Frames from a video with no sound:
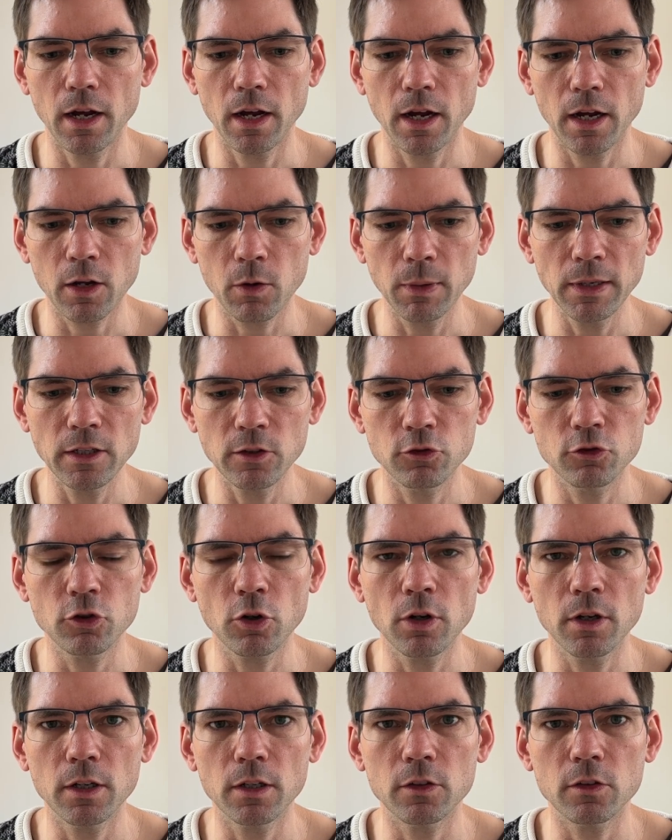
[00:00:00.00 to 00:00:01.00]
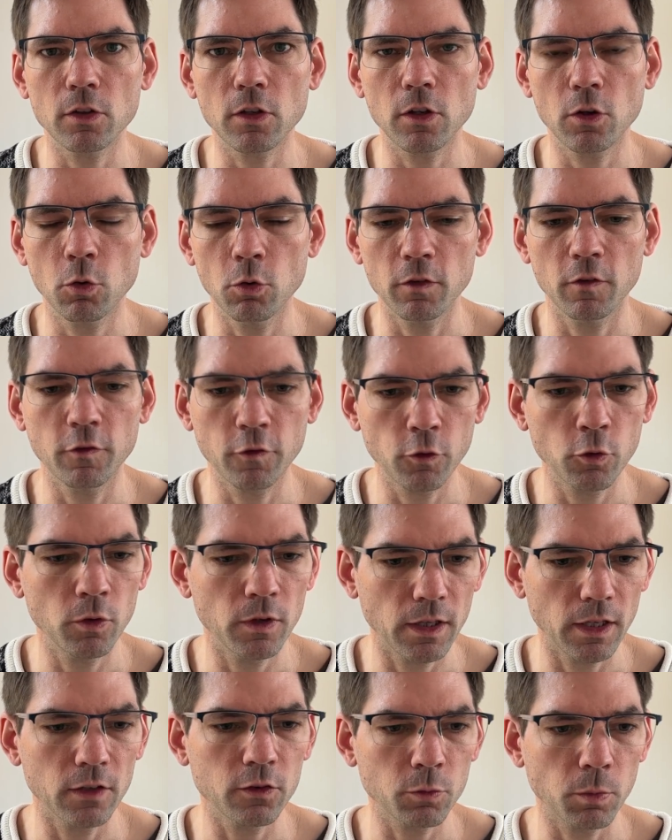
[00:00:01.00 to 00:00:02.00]
I quite enjoyed going through
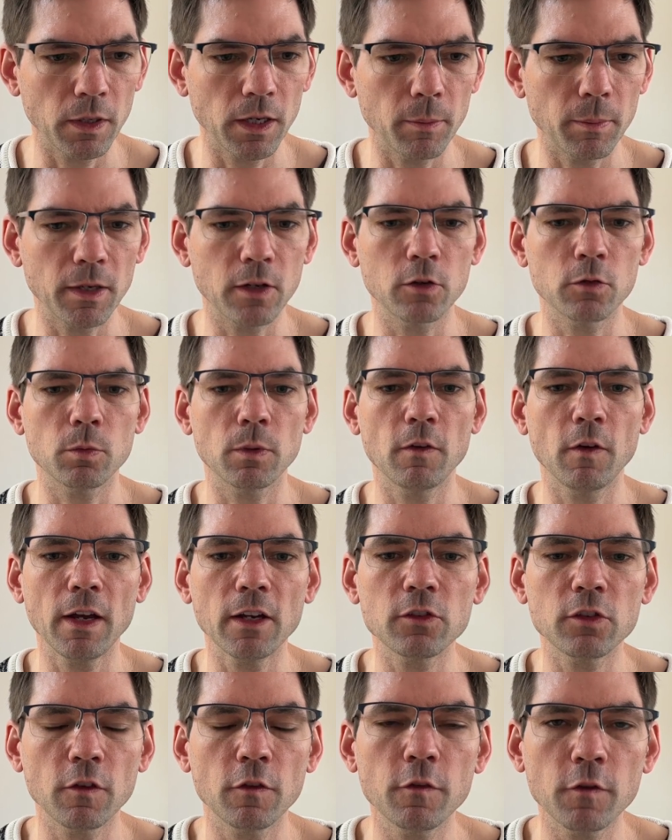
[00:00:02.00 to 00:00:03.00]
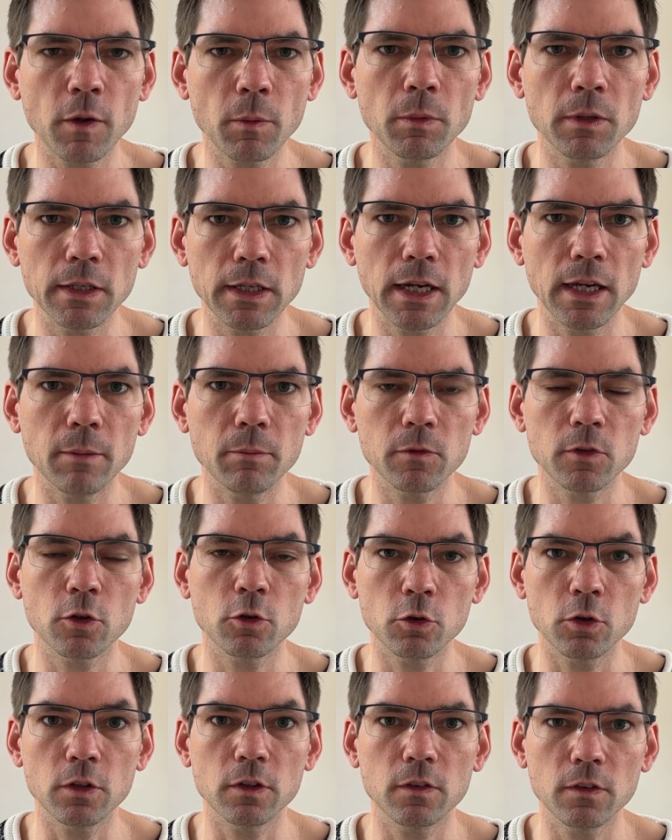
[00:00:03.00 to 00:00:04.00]
it this way because we've actually found games that
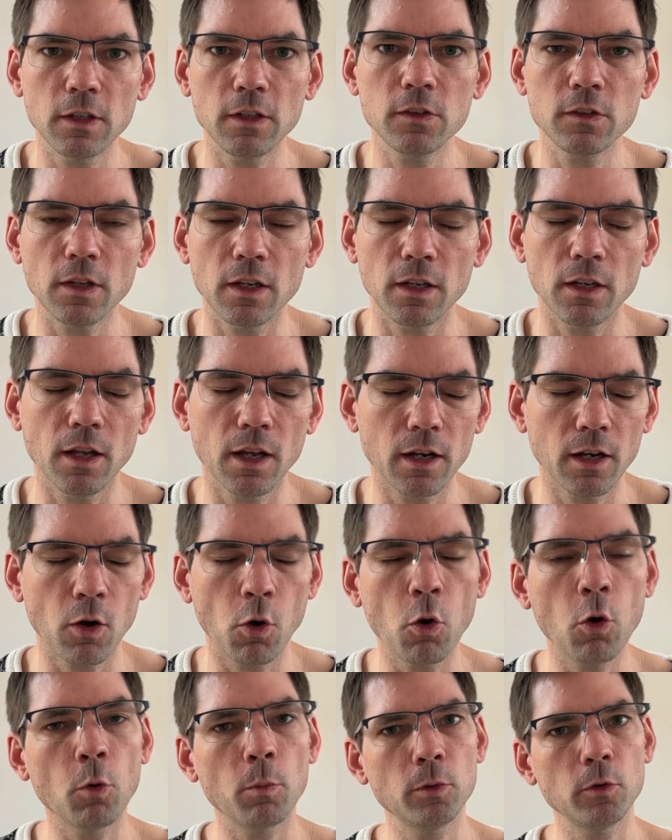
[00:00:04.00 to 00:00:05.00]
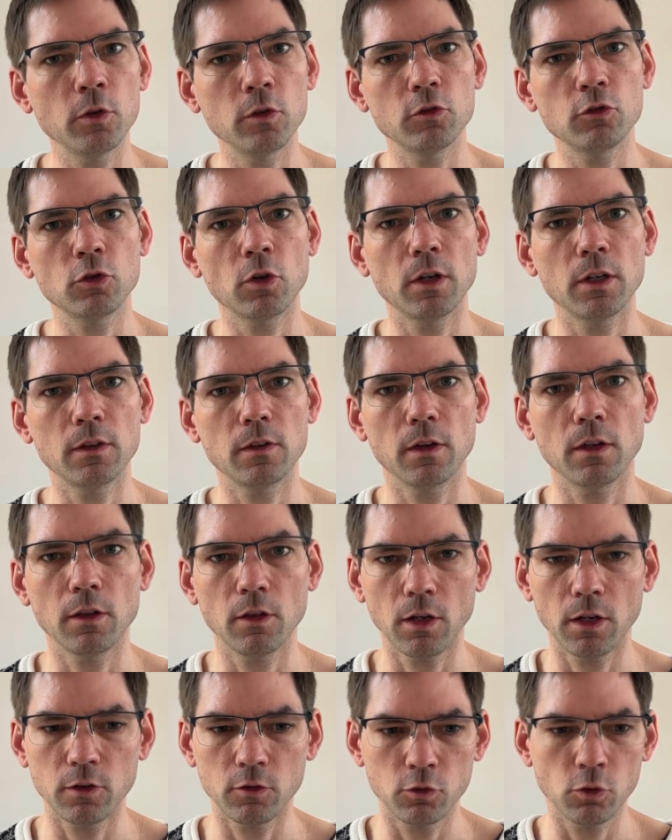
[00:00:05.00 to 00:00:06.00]
look decent, and I hope you enjoyed
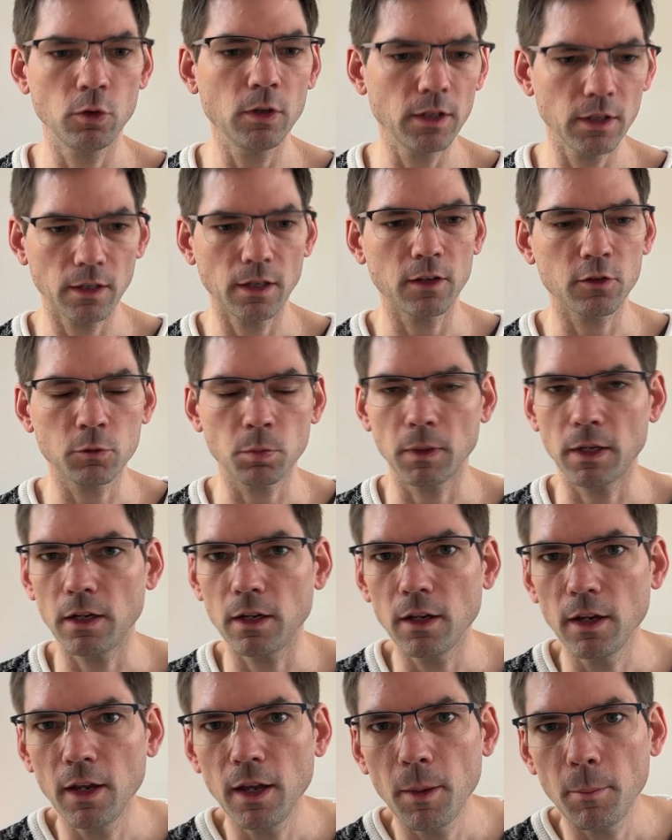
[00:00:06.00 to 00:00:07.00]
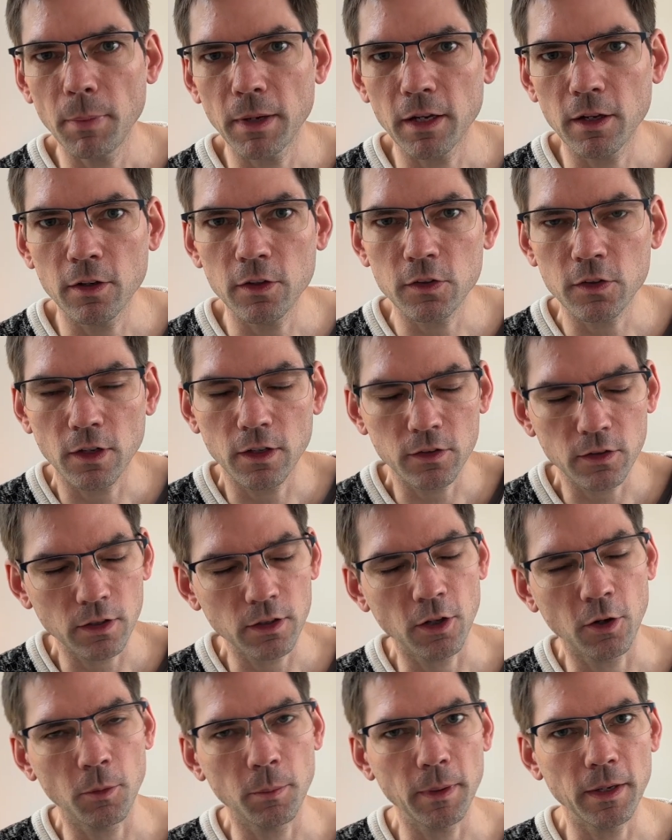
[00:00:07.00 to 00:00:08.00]
it doing it this way because it's a
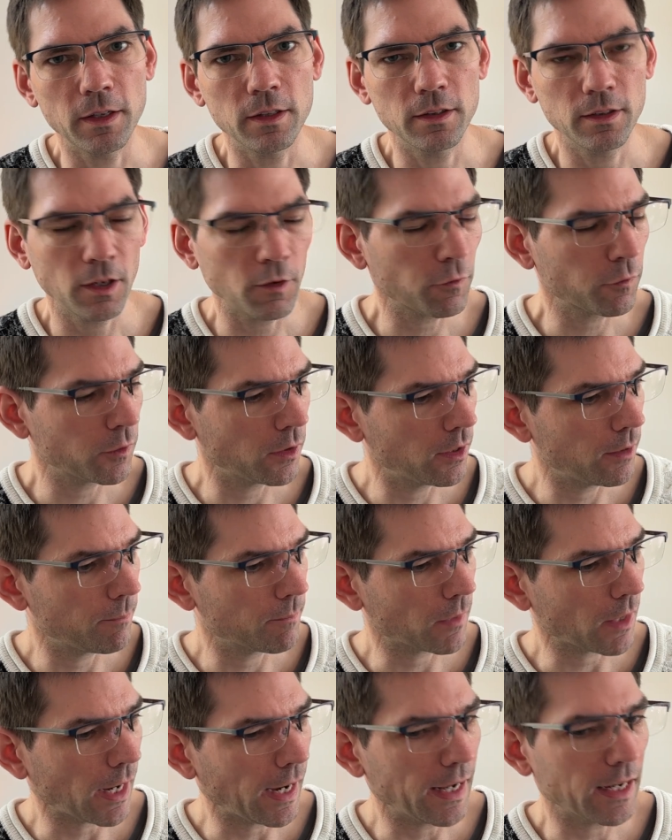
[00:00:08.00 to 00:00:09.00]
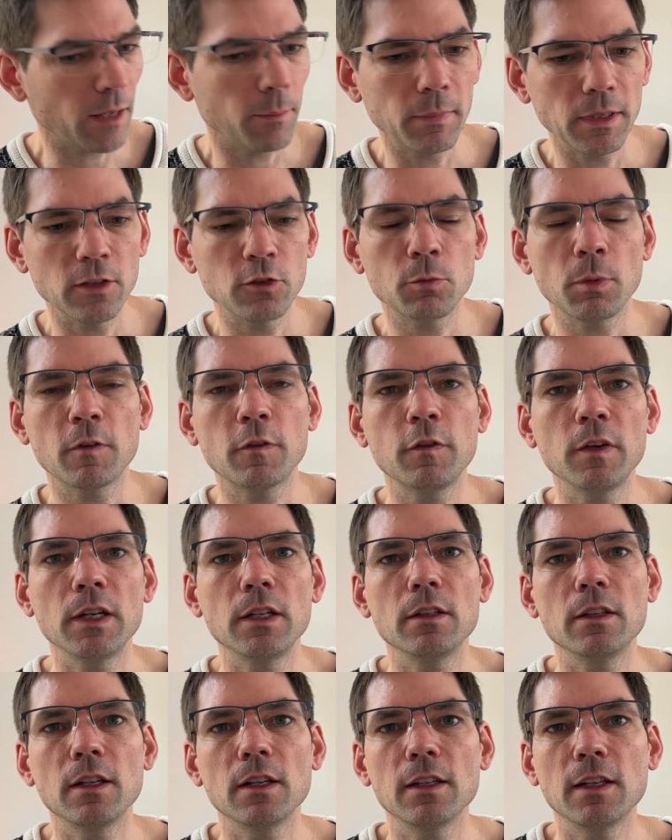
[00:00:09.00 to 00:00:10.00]
little bit different and it means we're
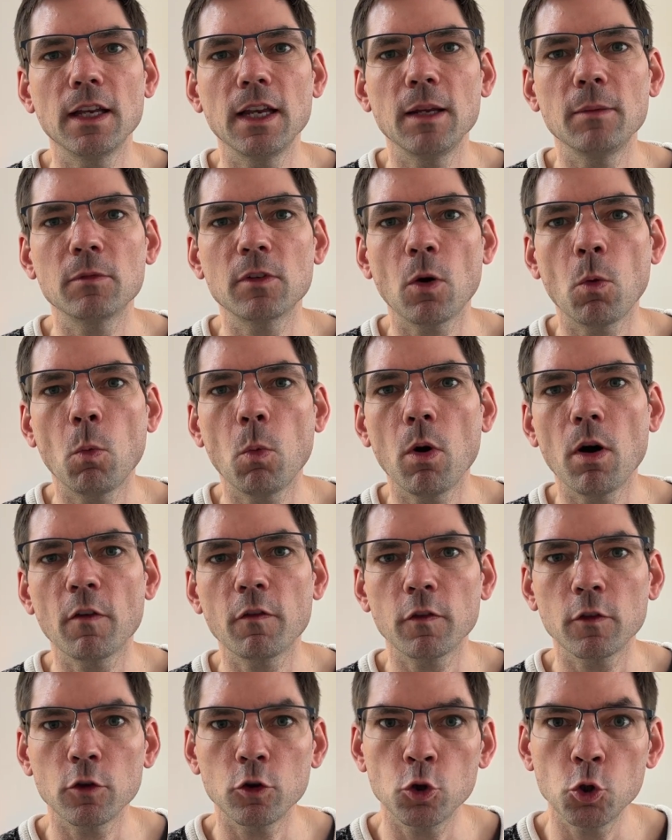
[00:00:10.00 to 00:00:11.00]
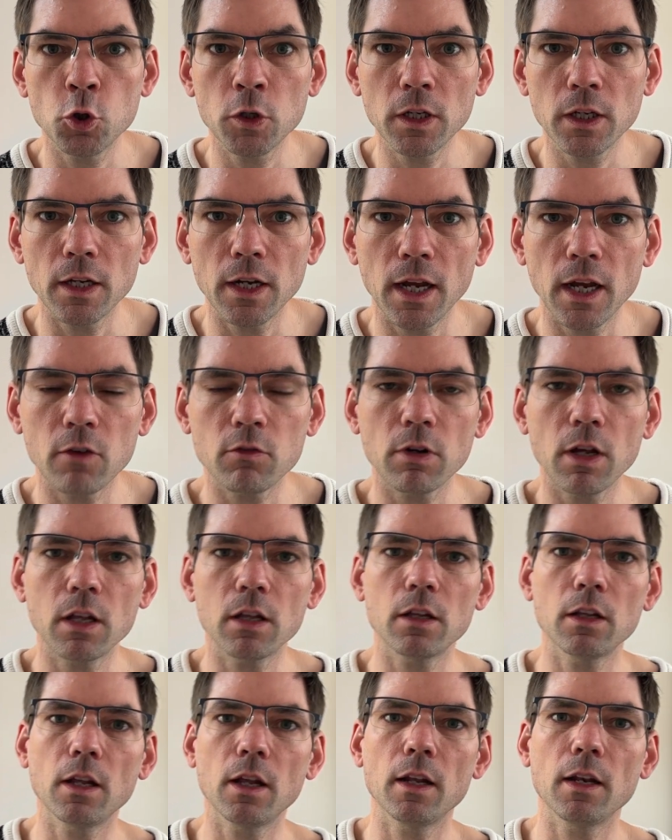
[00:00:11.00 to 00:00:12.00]
finding games that are worth looking at
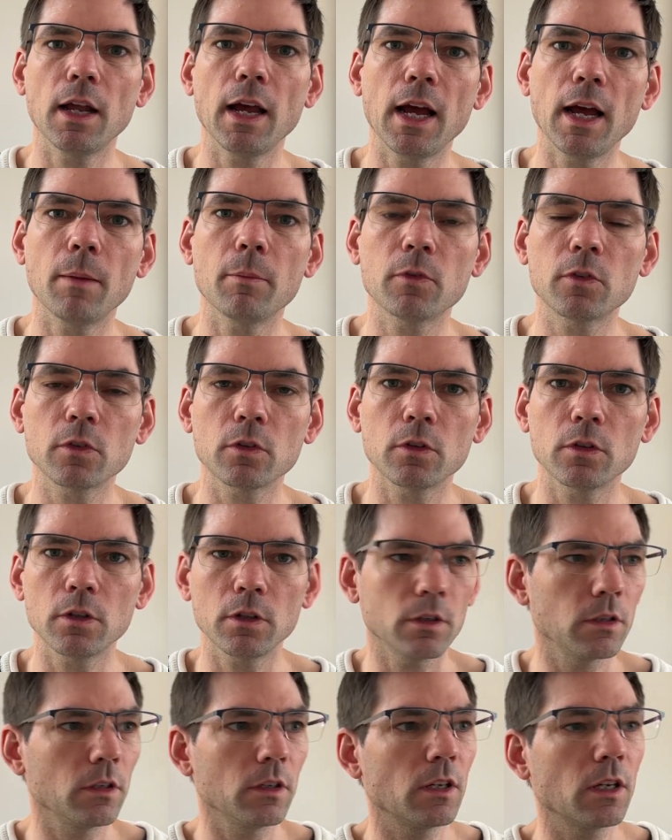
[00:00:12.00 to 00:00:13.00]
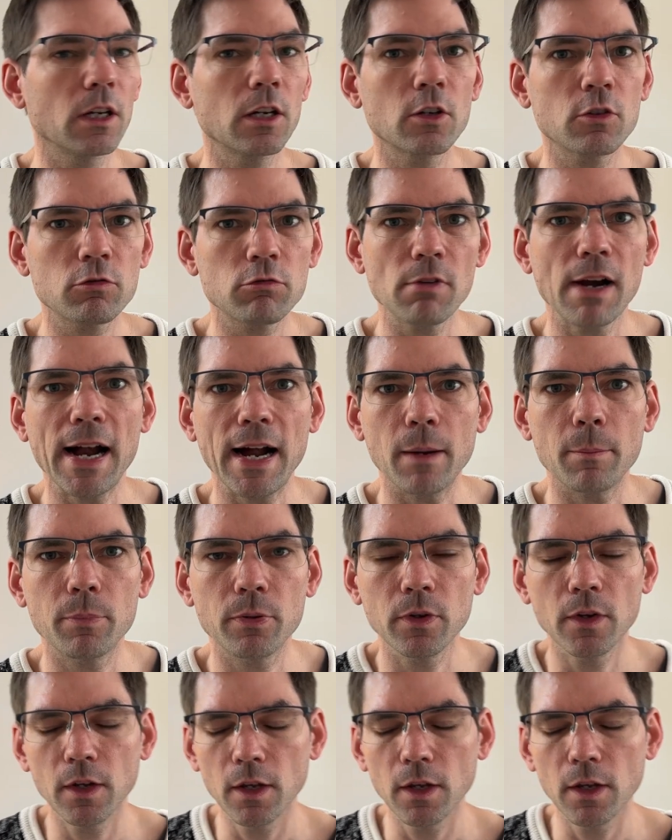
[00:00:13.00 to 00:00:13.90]
rather than absolute crap.